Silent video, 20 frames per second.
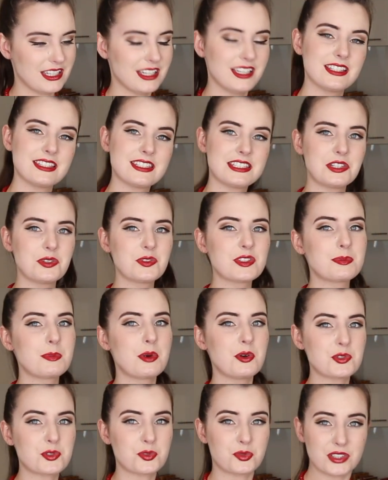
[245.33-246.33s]
It still
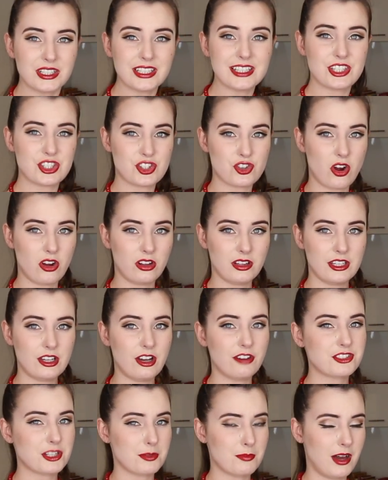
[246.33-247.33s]
smells really strongly
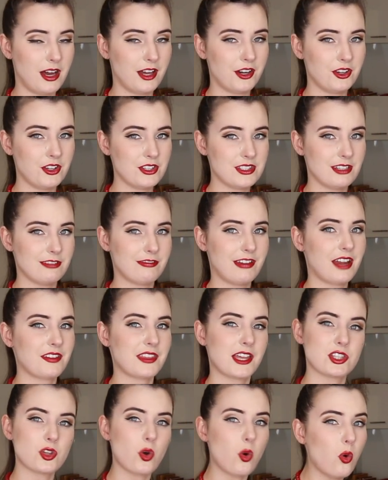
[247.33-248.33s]
of tomatoes. In fact,
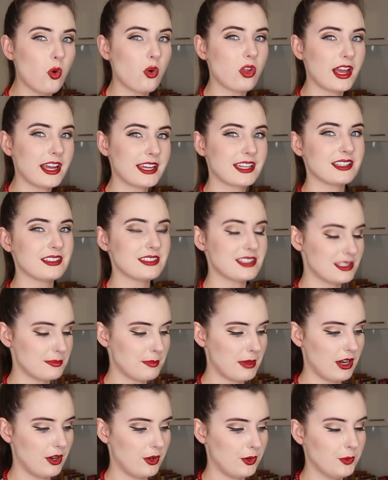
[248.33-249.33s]
that's all I can
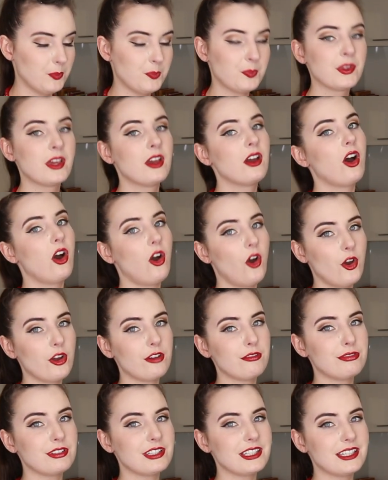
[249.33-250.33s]
smell.
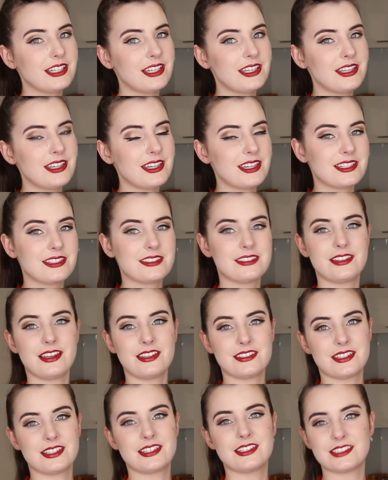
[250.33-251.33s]
Hopefully it
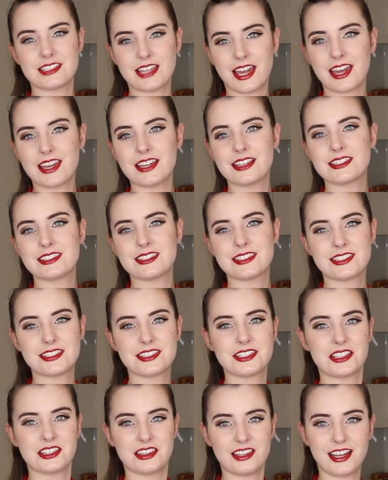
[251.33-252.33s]
doesn't taste
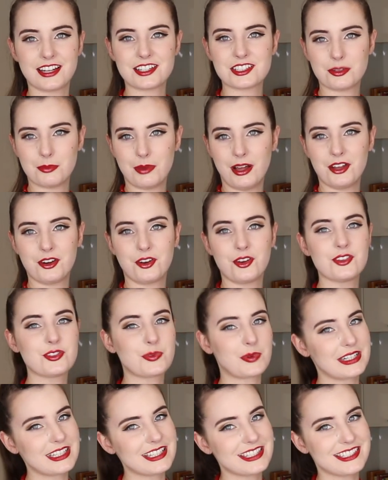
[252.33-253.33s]
like tomatoes
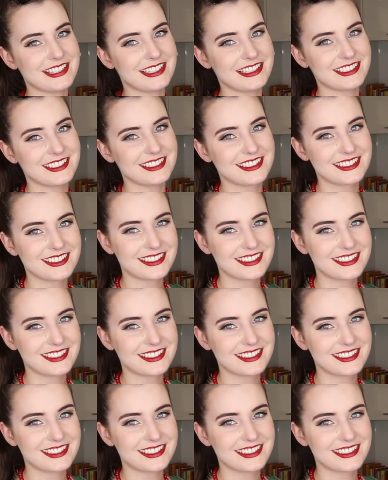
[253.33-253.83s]
when it's done.